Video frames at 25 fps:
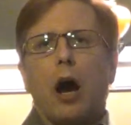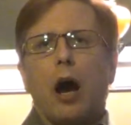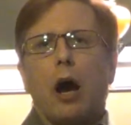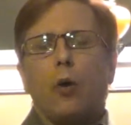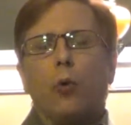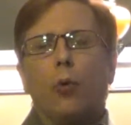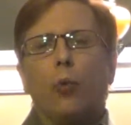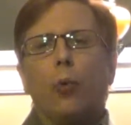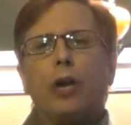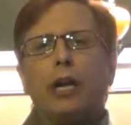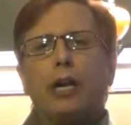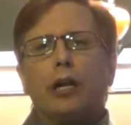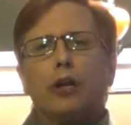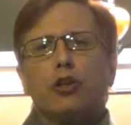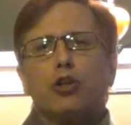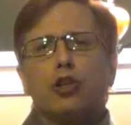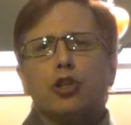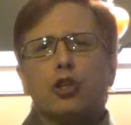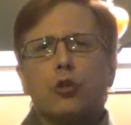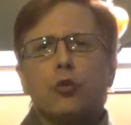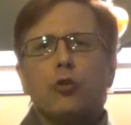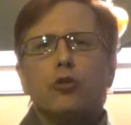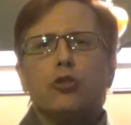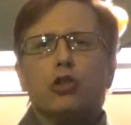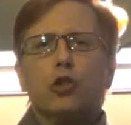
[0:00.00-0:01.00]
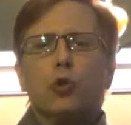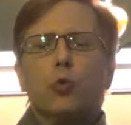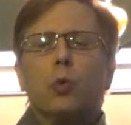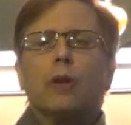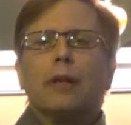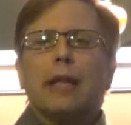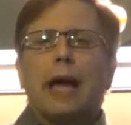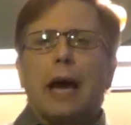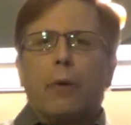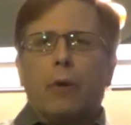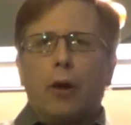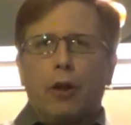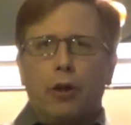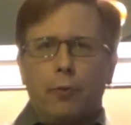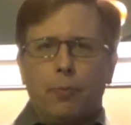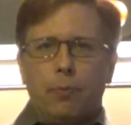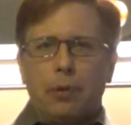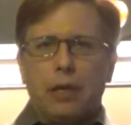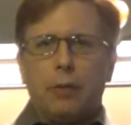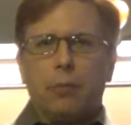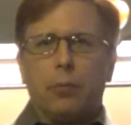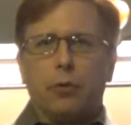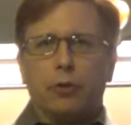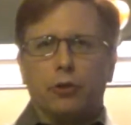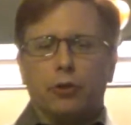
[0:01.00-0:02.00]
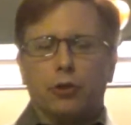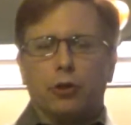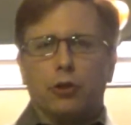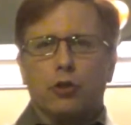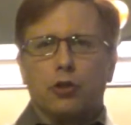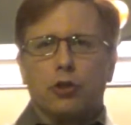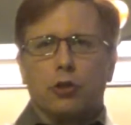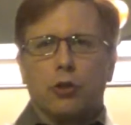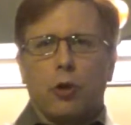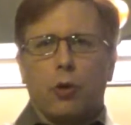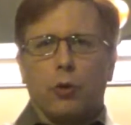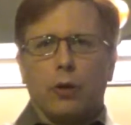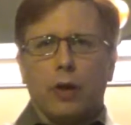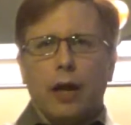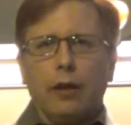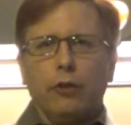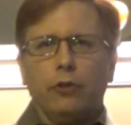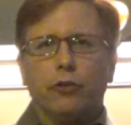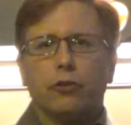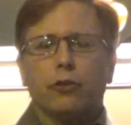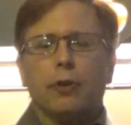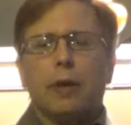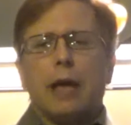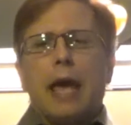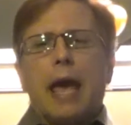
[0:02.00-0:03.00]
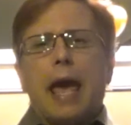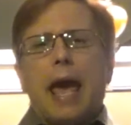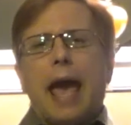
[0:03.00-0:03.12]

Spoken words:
We can choose to allow other people to control us,